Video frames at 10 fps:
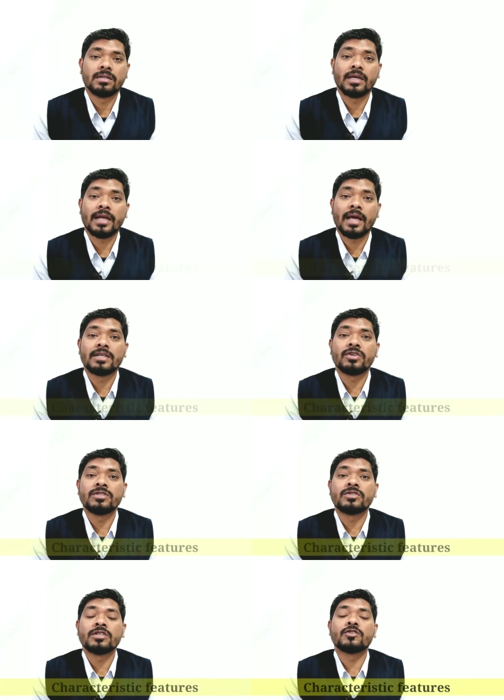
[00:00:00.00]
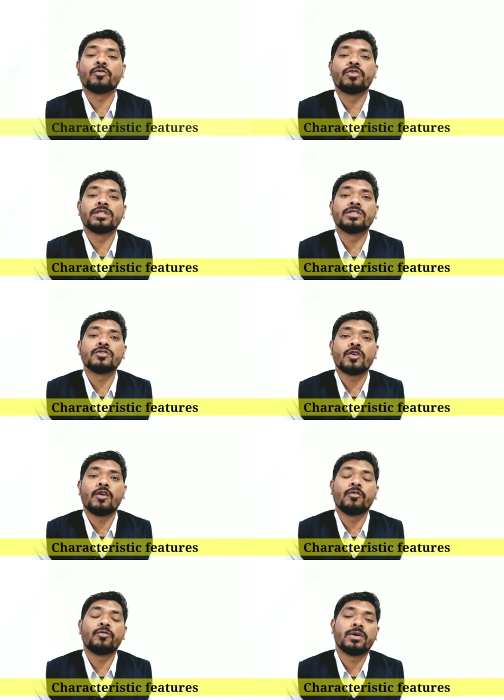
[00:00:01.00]
The characteristics features
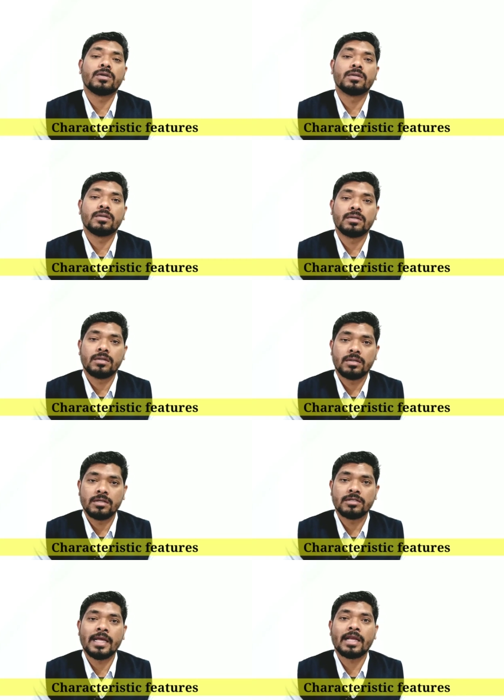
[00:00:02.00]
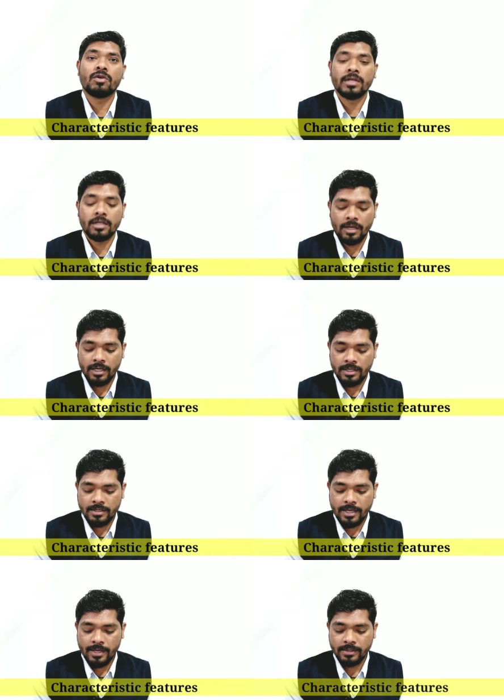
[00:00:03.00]
of cyclonic rain
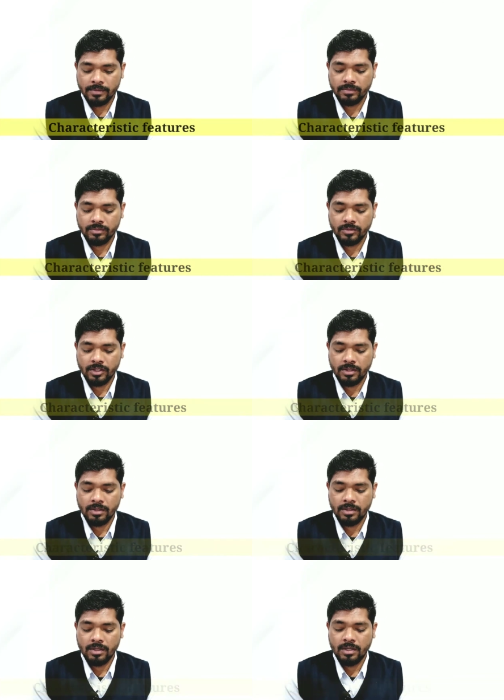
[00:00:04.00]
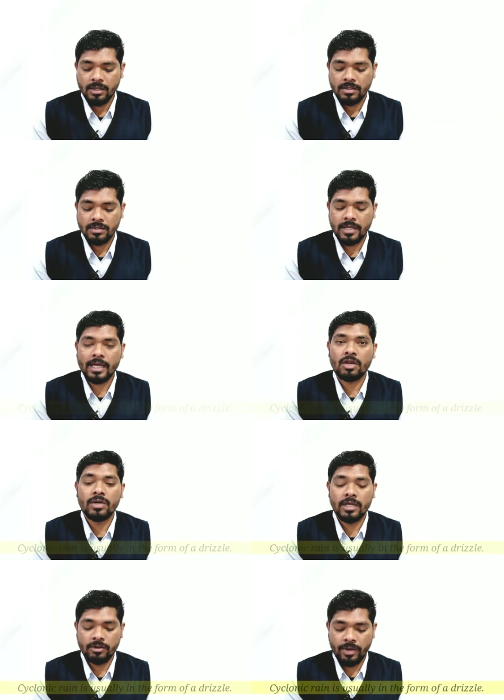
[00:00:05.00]
is that
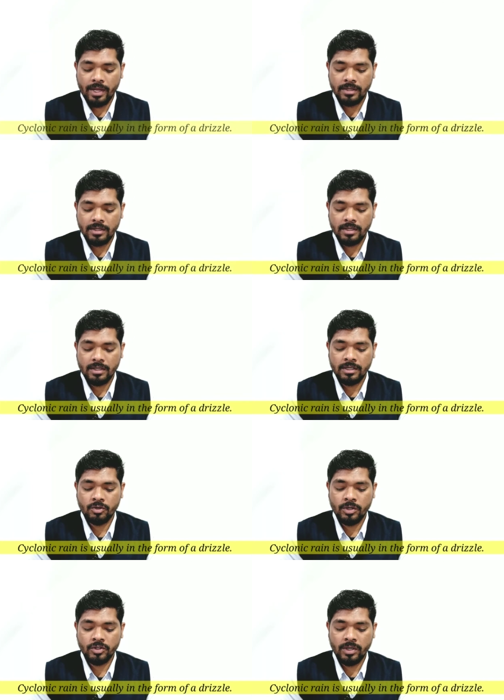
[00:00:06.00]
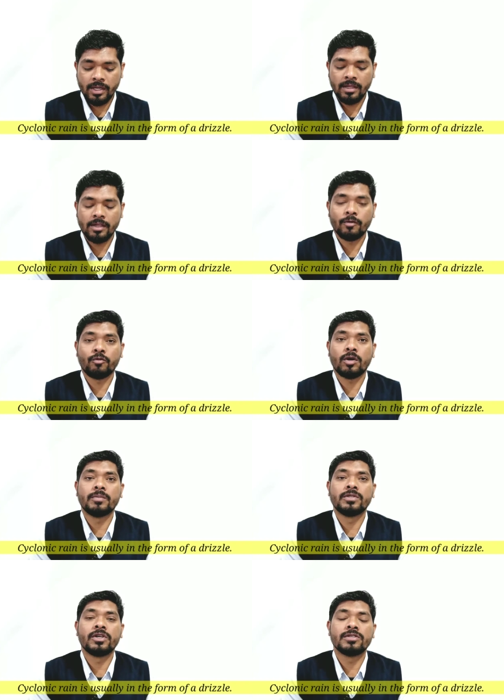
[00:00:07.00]
cyclonic rain is usually in the
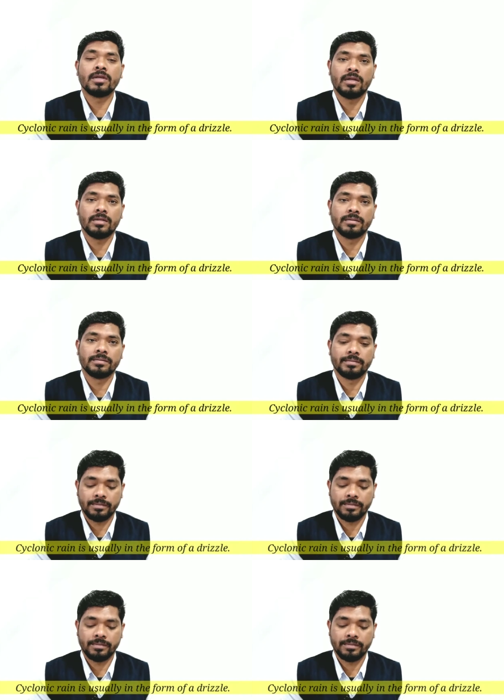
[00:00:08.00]
form drizzle